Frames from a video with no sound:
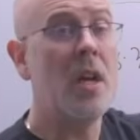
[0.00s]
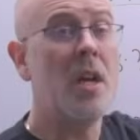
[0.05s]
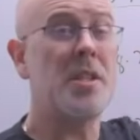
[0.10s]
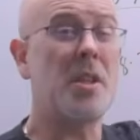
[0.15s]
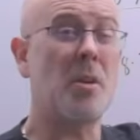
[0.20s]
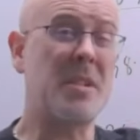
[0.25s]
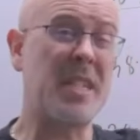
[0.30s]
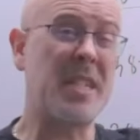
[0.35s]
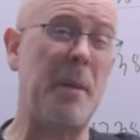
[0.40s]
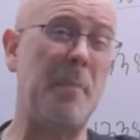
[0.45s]

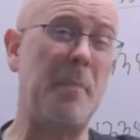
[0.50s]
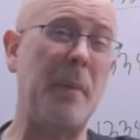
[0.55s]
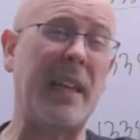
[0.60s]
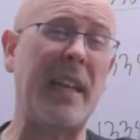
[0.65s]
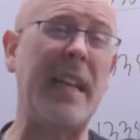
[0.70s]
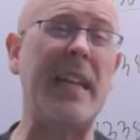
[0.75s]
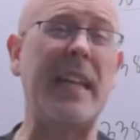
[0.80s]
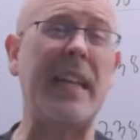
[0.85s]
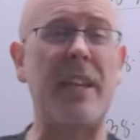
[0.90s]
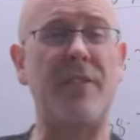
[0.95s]
So typically
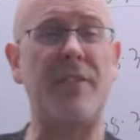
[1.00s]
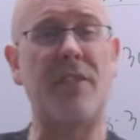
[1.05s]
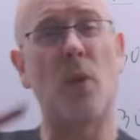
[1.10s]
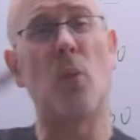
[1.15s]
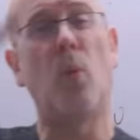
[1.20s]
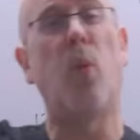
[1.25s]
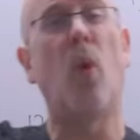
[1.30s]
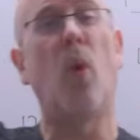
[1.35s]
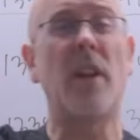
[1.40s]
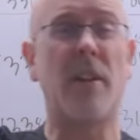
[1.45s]
he'll give you
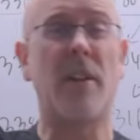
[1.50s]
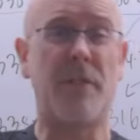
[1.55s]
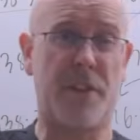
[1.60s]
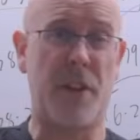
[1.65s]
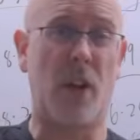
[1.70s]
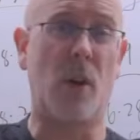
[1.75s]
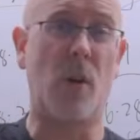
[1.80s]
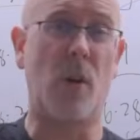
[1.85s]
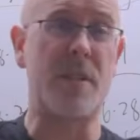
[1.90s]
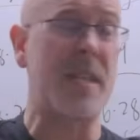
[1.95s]
one of
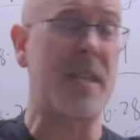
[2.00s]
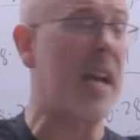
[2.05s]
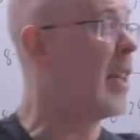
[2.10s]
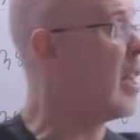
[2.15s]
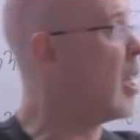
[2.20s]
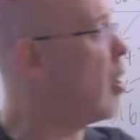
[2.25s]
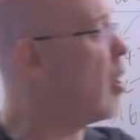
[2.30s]
those and you